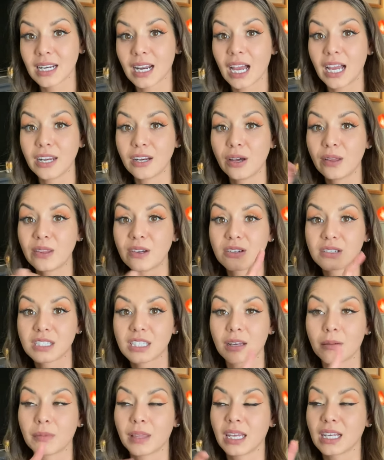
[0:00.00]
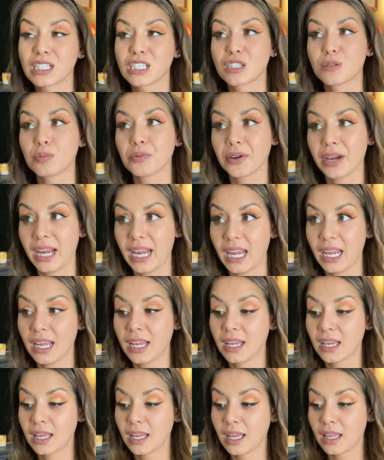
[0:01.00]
I know there's some like spray